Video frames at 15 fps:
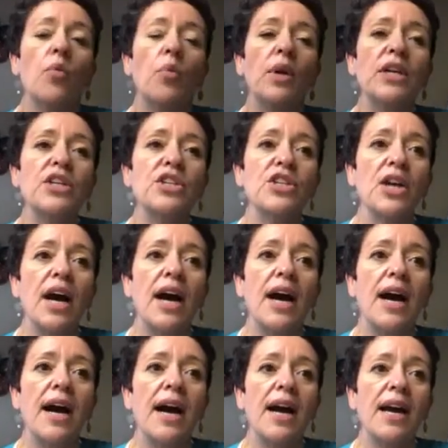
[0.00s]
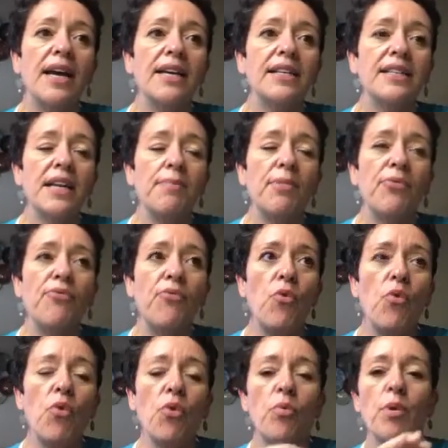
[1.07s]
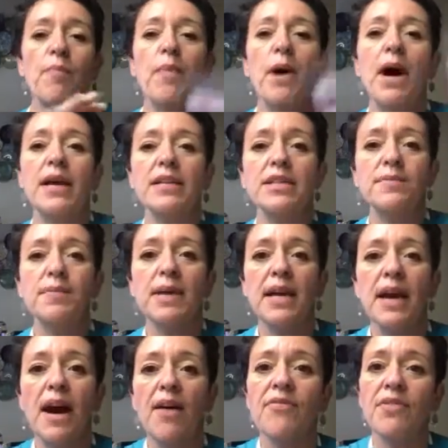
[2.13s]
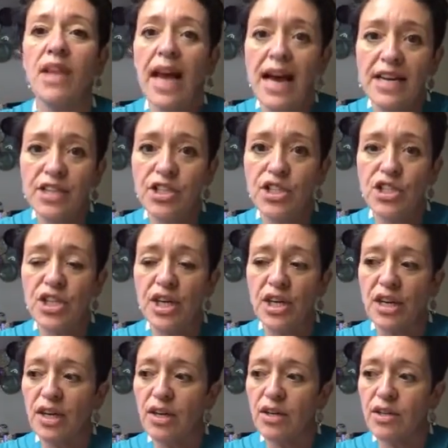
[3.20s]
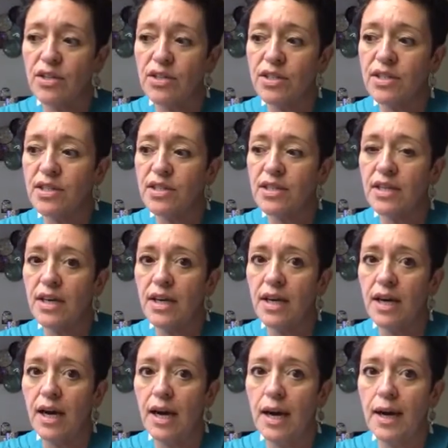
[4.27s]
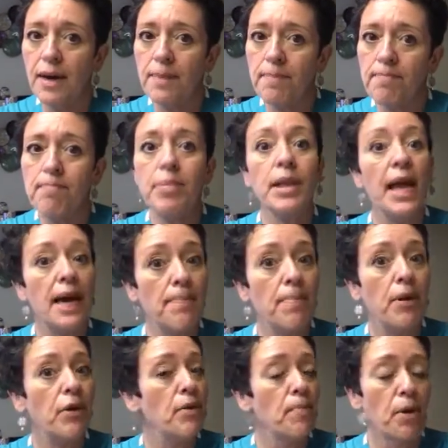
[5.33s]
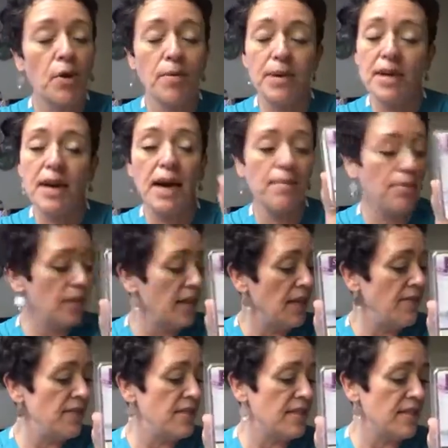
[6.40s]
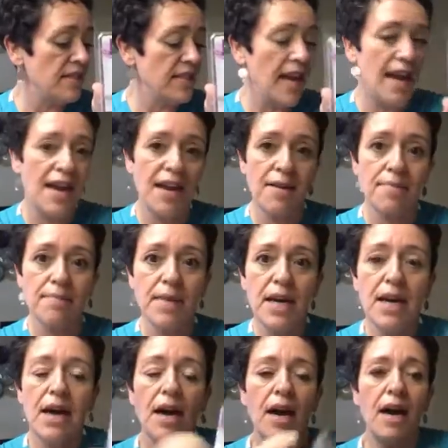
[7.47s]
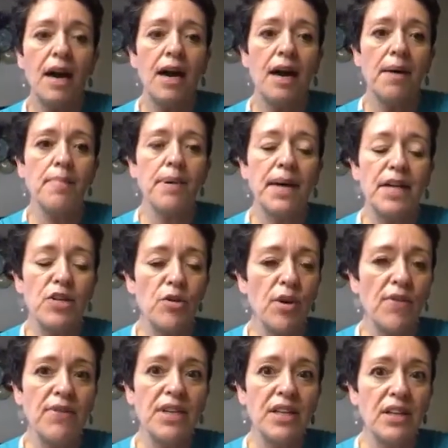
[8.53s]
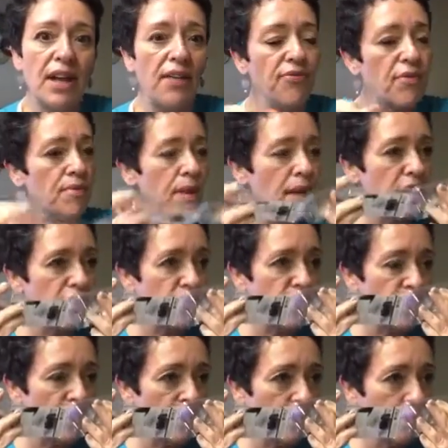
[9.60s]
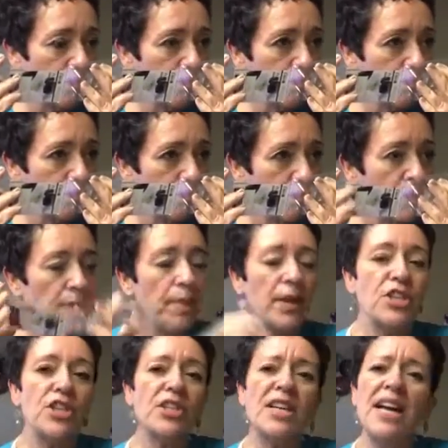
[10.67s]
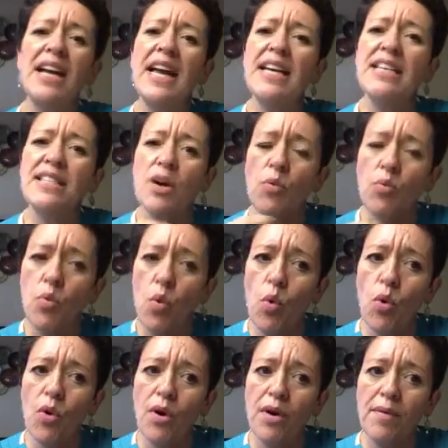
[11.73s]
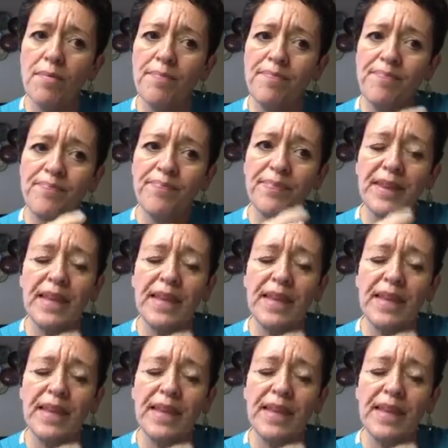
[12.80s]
which I said before reminds me of last year's blackberry bourbon. I believe it's the same, but I don't have any left from last year. But it just kind of has a warm,